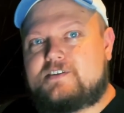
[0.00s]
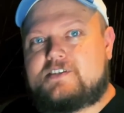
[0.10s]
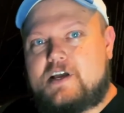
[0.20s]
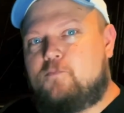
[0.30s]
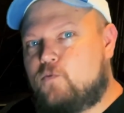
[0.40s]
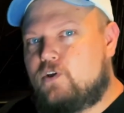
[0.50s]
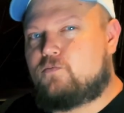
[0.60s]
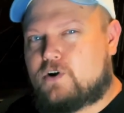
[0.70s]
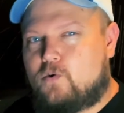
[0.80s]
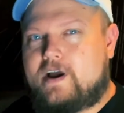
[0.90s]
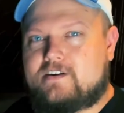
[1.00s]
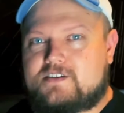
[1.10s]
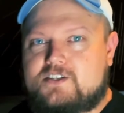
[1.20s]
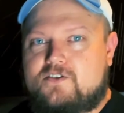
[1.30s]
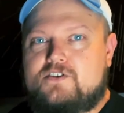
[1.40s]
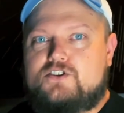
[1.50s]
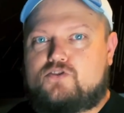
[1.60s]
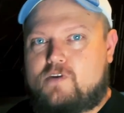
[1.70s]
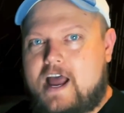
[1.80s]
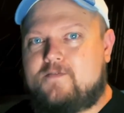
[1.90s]
some will require certain
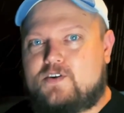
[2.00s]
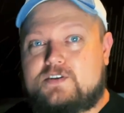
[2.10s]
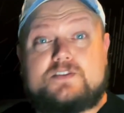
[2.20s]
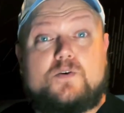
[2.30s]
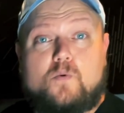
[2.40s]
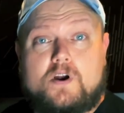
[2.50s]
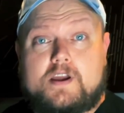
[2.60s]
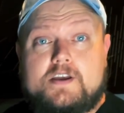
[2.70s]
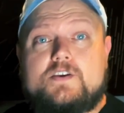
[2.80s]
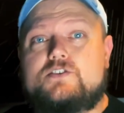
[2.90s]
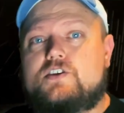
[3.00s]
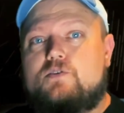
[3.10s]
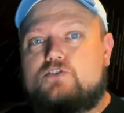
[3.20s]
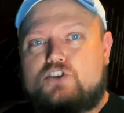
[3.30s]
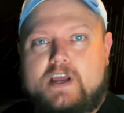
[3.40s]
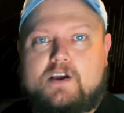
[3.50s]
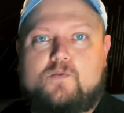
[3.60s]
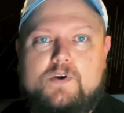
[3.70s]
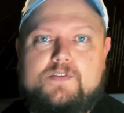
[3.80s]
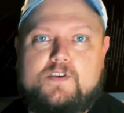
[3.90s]
drivers to work, so
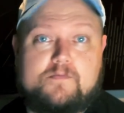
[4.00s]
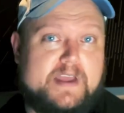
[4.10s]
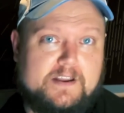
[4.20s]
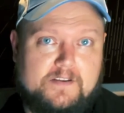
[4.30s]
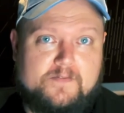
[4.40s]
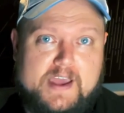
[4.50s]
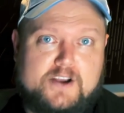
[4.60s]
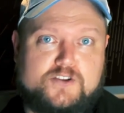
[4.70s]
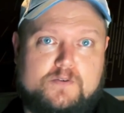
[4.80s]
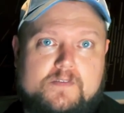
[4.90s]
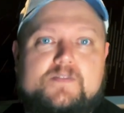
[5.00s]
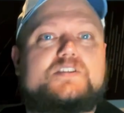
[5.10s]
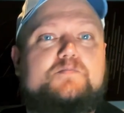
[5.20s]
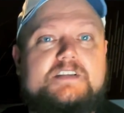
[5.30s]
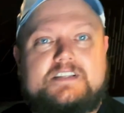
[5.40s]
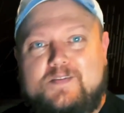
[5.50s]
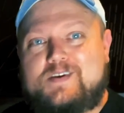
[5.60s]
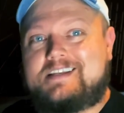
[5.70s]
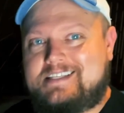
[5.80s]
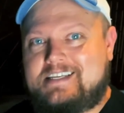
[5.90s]
check with your manufacturer for
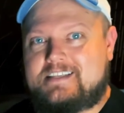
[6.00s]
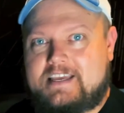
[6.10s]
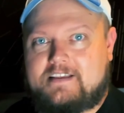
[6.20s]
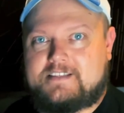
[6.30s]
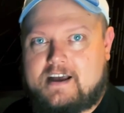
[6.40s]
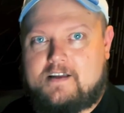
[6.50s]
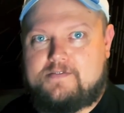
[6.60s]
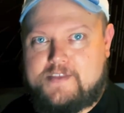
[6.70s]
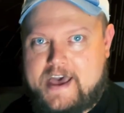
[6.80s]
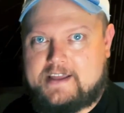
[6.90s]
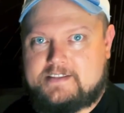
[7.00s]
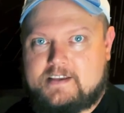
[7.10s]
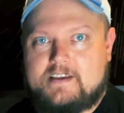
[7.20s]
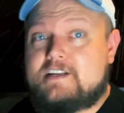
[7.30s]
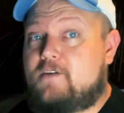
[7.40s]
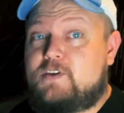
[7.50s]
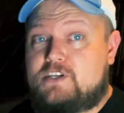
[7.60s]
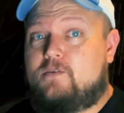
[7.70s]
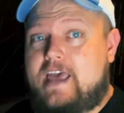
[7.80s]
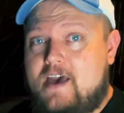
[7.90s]
specific details on that. Now, if you
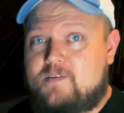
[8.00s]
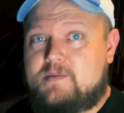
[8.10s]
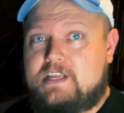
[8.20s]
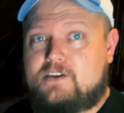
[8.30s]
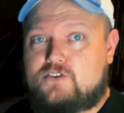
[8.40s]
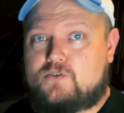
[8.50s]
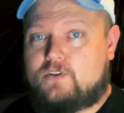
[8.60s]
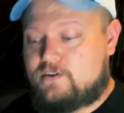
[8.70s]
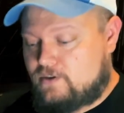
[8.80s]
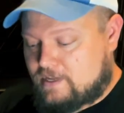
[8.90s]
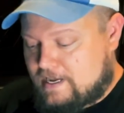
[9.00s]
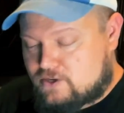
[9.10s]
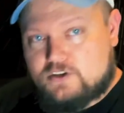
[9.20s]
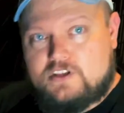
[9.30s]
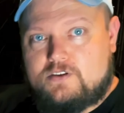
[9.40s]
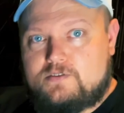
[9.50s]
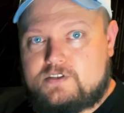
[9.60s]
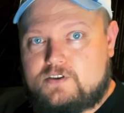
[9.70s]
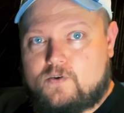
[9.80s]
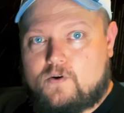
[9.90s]
don't have a MIDI controller, you can actually
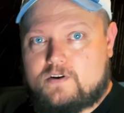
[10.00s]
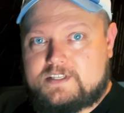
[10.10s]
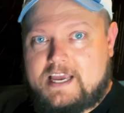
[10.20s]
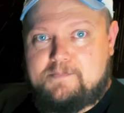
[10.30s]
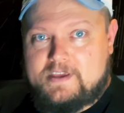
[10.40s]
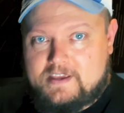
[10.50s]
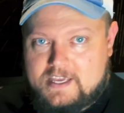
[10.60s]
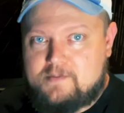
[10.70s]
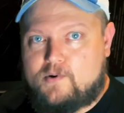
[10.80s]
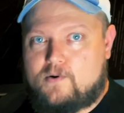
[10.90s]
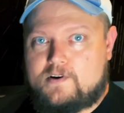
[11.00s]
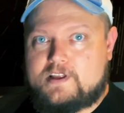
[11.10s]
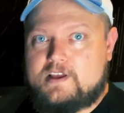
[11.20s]
use your typing keyboard